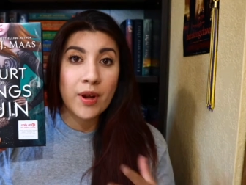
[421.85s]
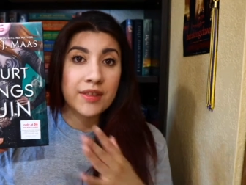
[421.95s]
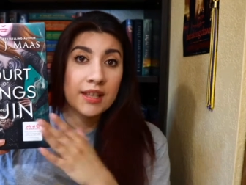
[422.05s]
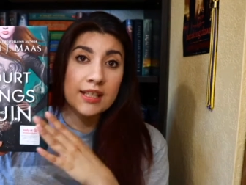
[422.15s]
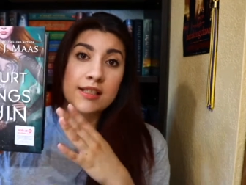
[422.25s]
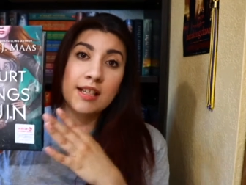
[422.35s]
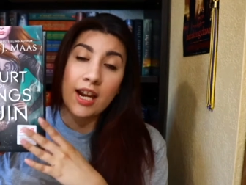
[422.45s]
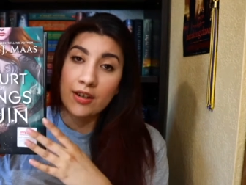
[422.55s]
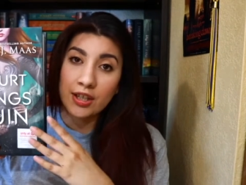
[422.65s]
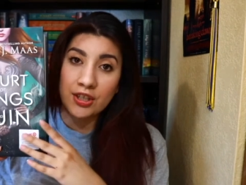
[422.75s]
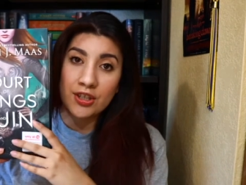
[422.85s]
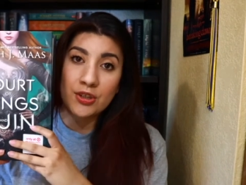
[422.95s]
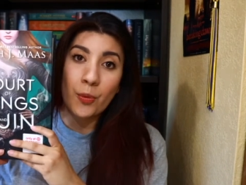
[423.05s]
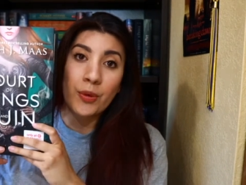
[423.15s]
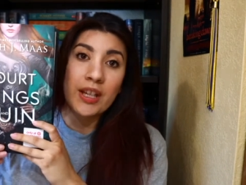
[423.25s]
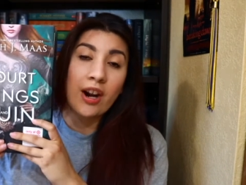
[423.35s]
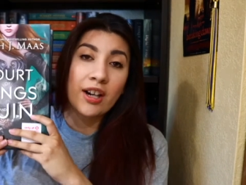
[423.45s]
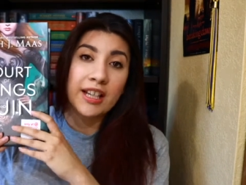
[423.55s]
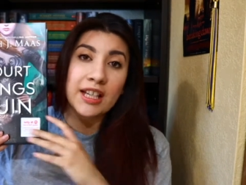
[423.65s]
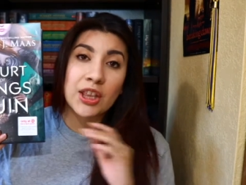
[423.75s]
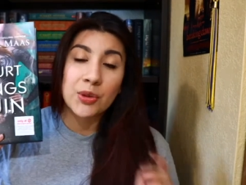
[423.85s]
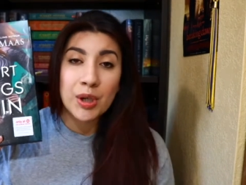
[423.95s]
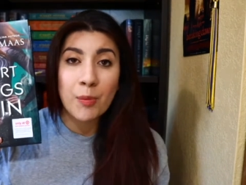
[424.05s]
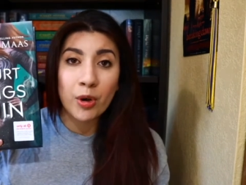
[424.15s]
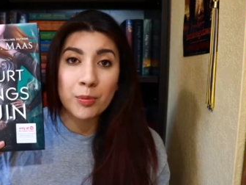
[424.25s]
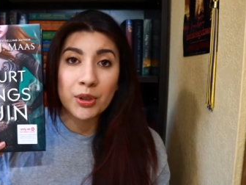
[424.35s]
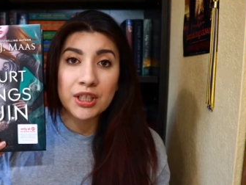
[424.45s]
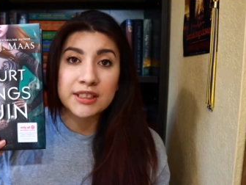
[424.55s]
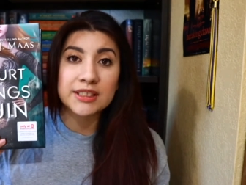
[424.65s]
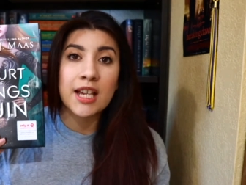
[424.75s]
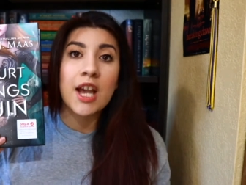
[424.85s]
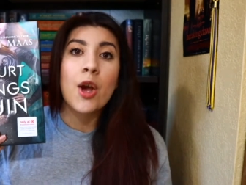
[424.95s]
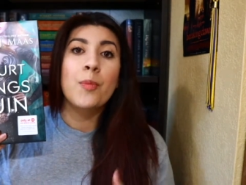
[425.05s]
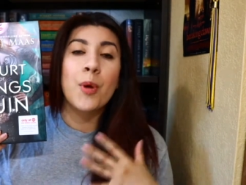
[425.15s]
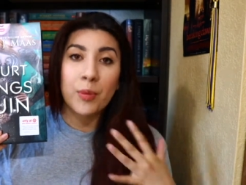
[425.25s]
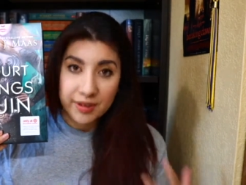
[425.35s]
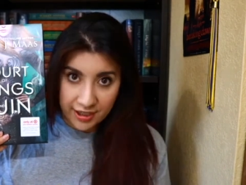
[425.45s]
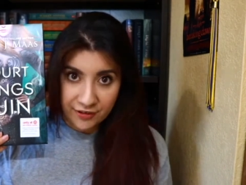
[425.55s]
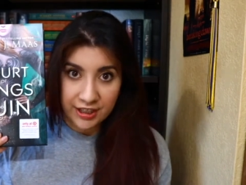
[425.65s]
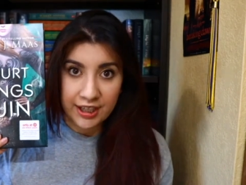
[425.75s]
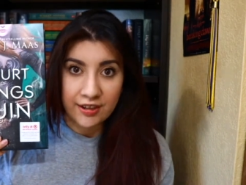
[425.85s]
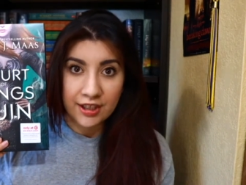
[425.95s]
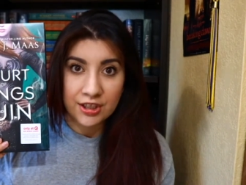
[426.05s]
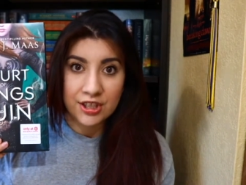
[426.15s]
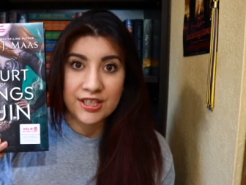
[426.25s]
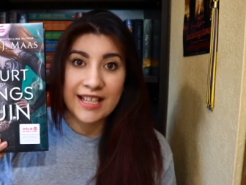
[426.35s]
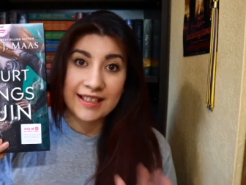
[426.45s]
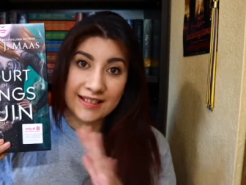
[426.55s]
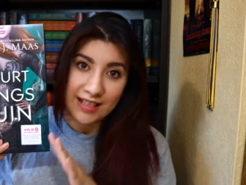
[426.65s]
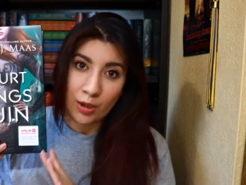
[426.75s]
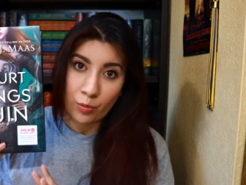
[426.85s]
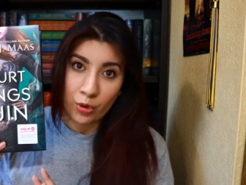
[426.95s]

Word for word: with these characters. We are getting three more books but with different characters in the same